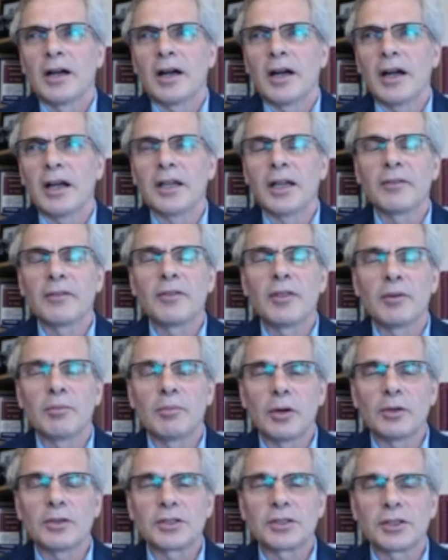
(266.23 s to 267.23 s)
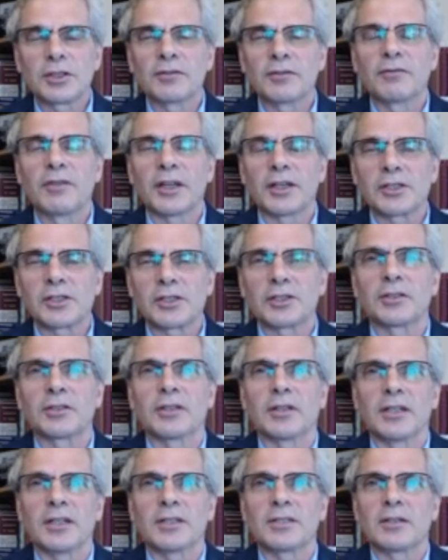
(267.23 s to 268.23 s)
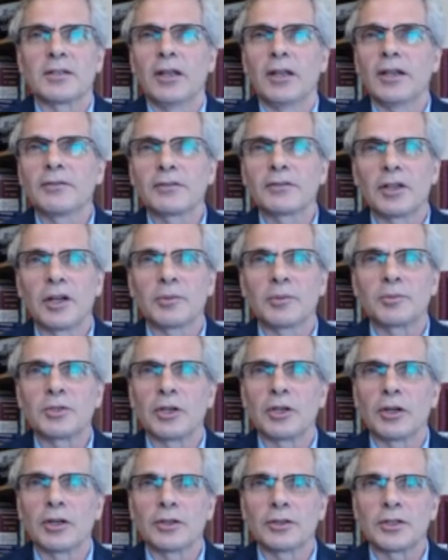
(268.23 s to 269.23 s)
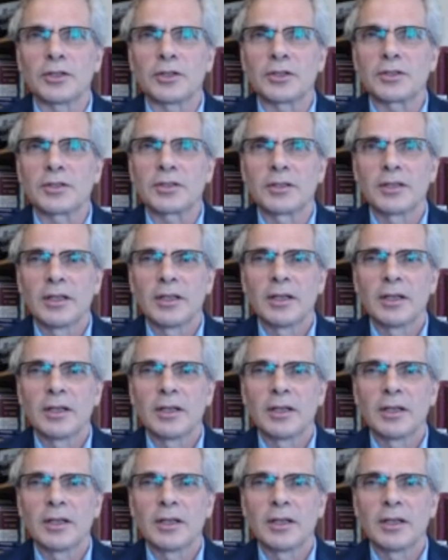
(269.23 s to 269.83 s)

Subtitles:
I have the most conviction as a lifetime geologist